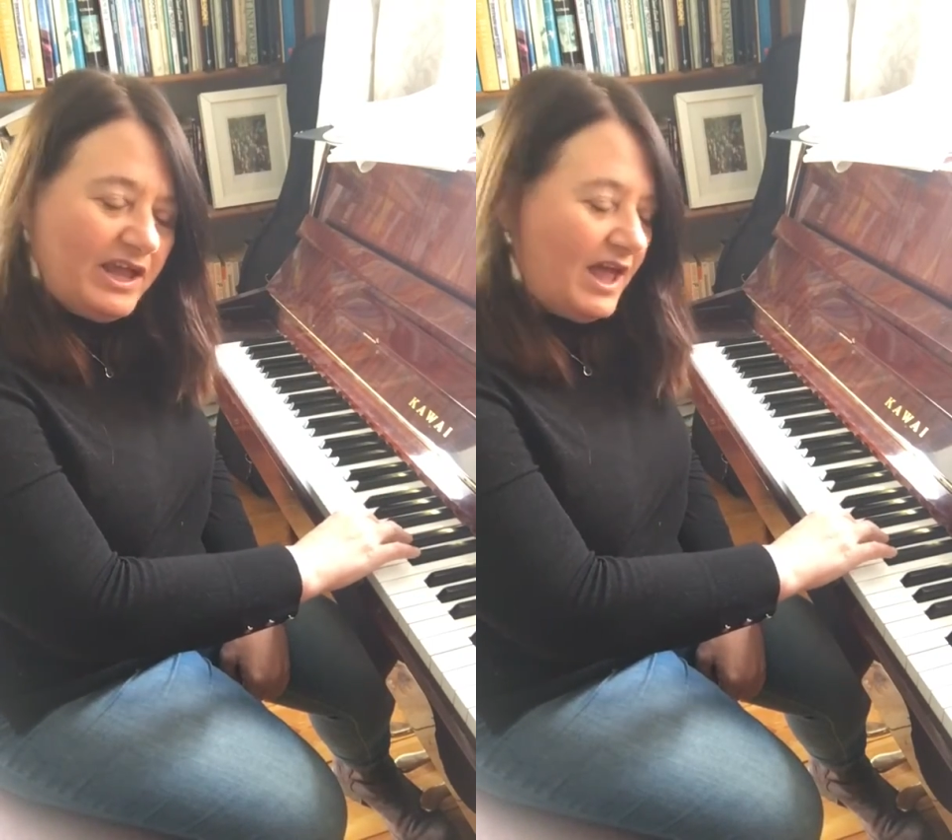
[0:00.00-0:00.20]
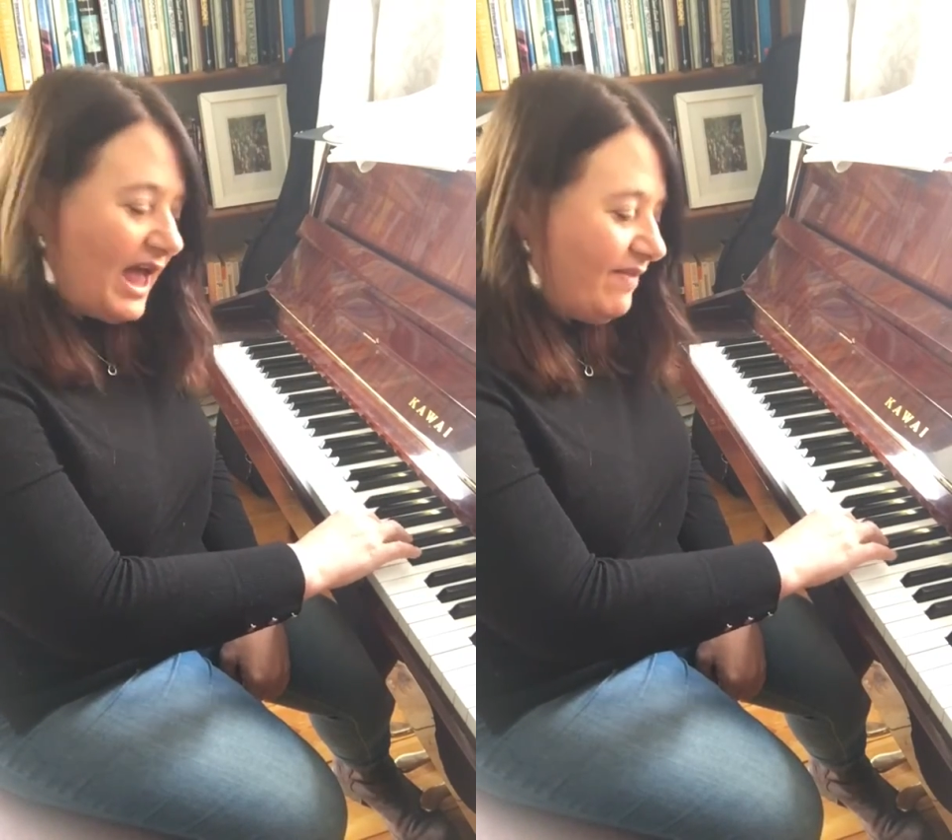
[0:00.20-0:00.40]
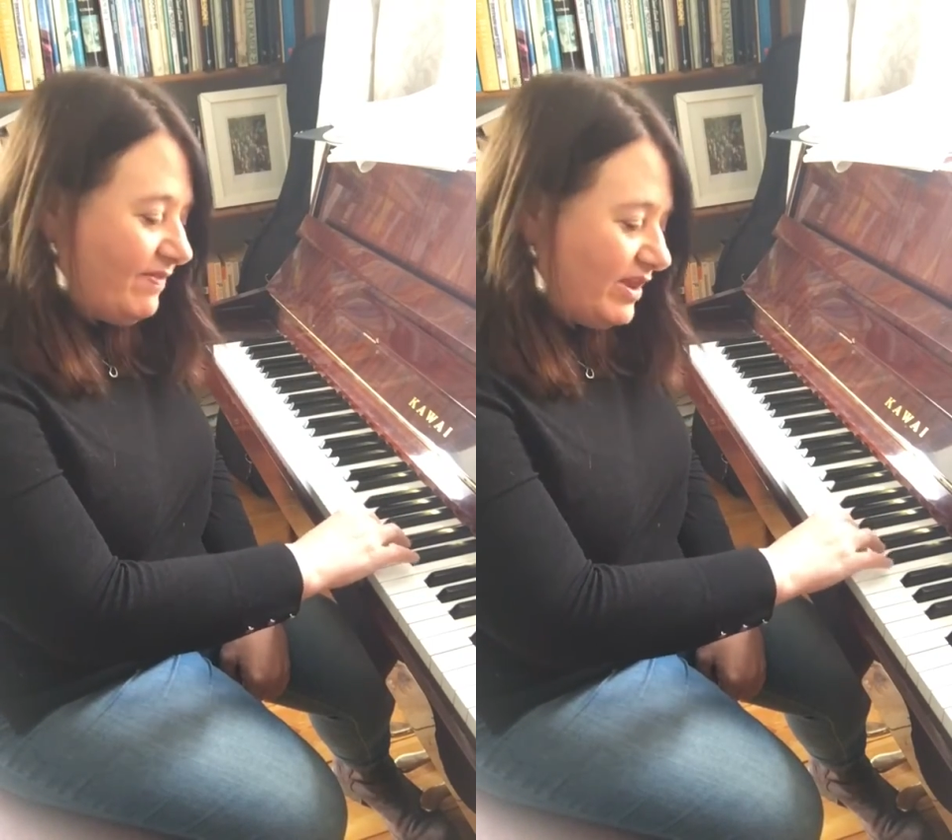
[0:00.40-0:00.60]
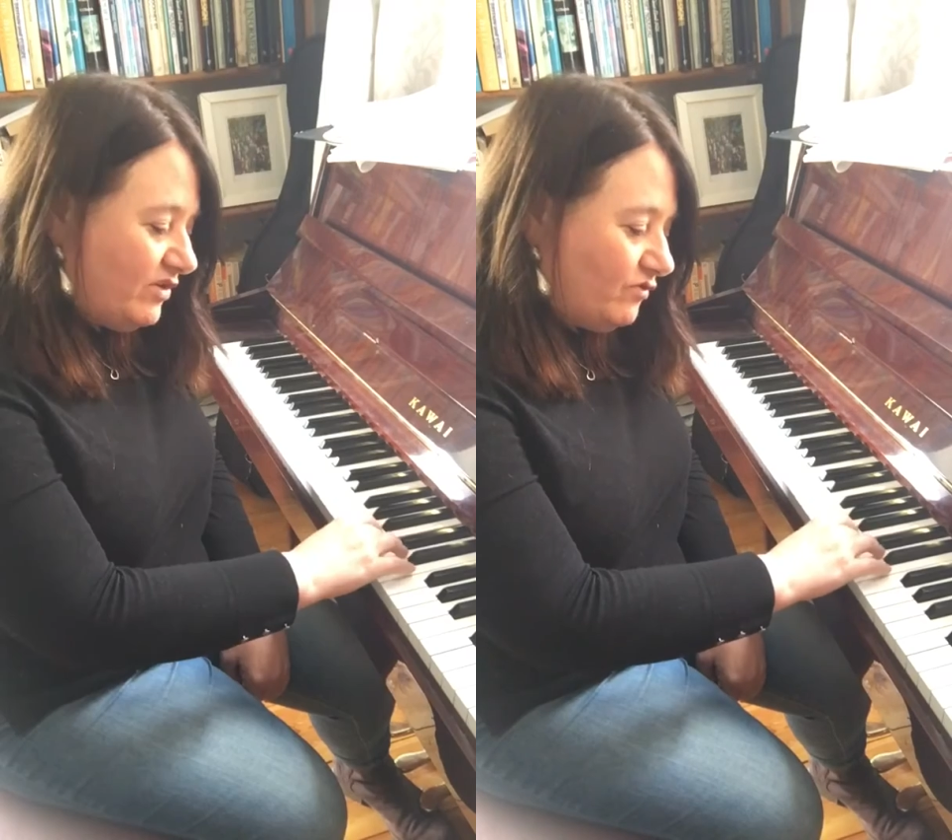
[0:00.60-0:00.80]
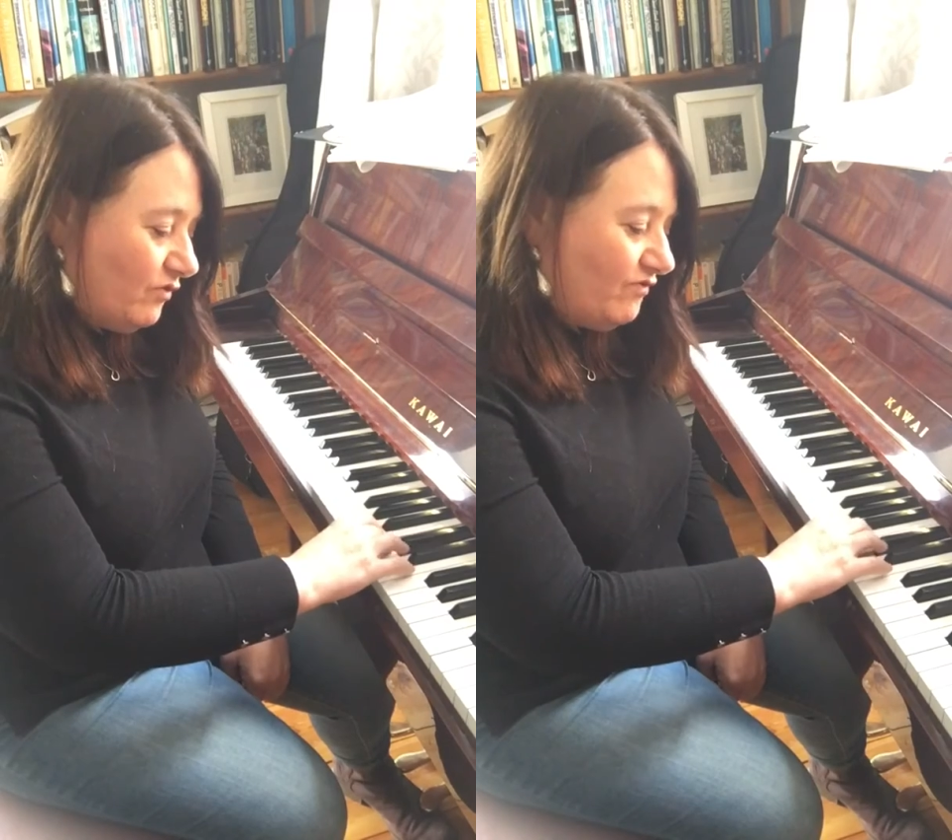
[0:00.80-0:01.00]
and then you've
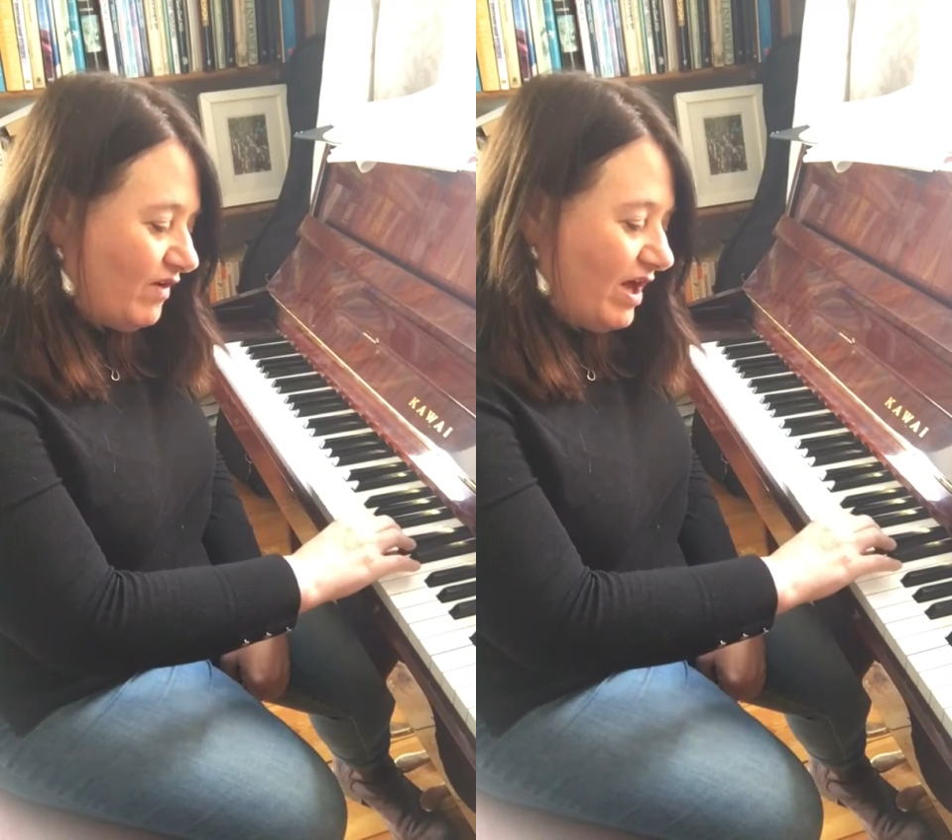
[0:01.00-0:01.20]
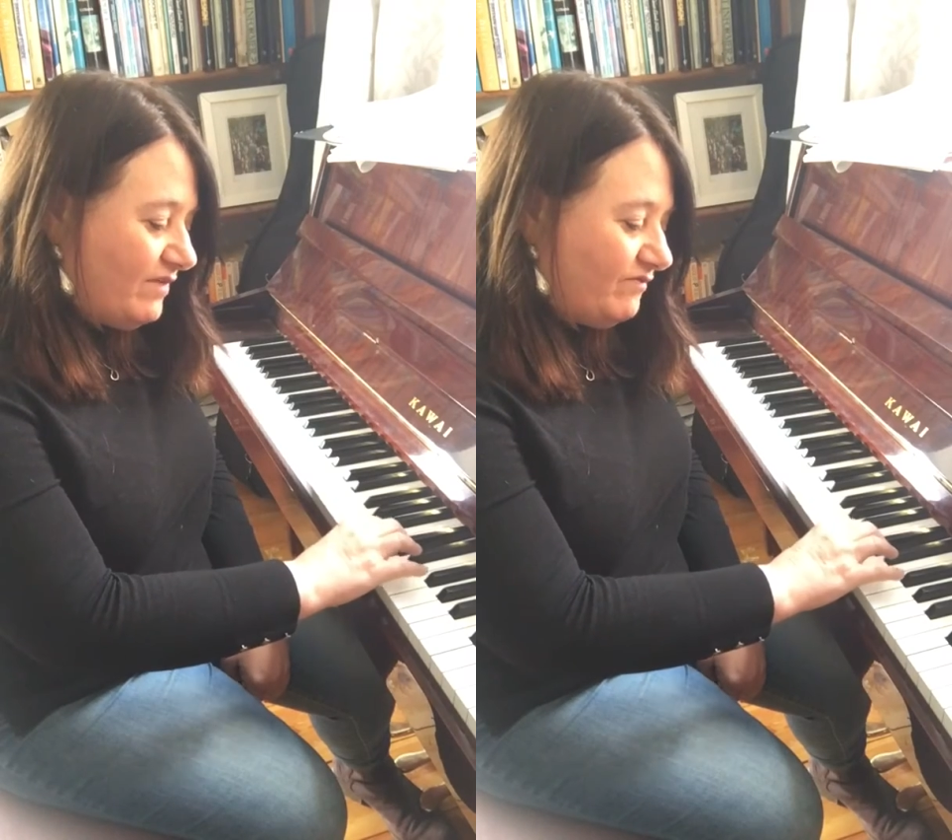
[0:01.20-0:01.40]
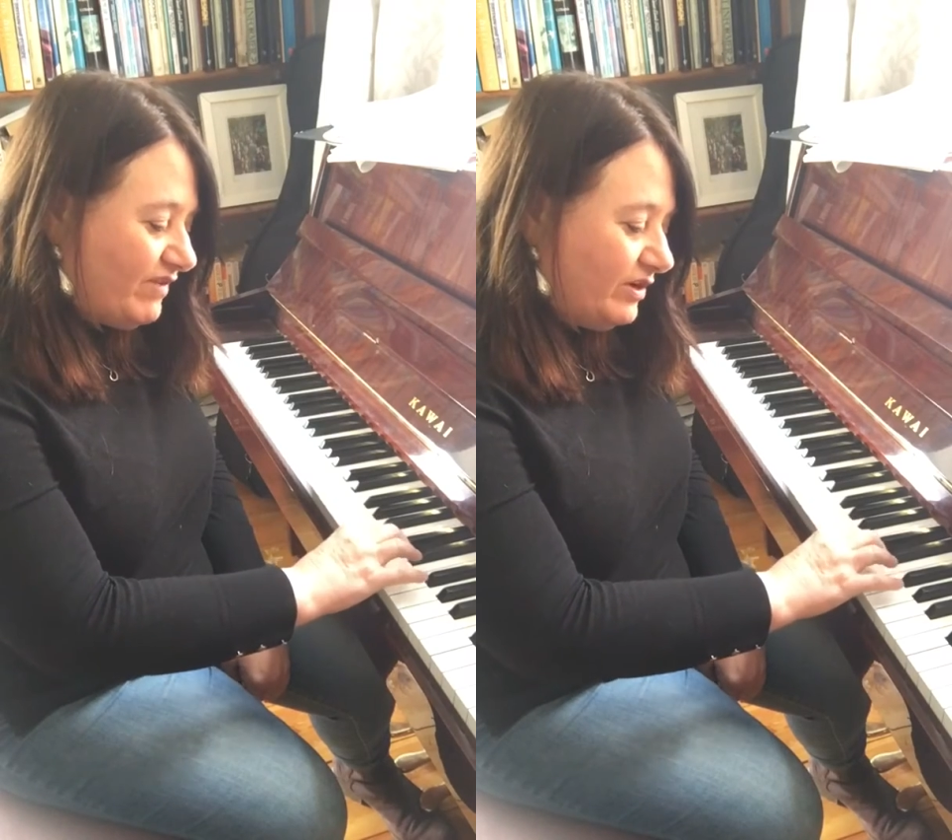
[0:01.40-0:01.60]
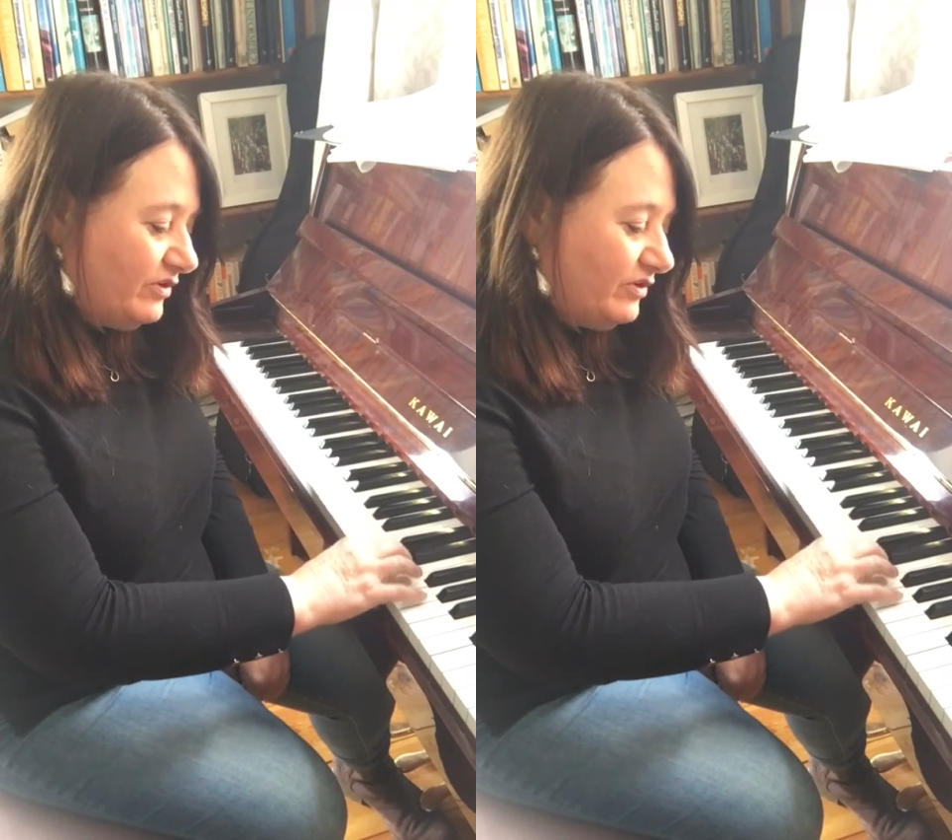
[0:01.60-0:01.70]
got 5 fingers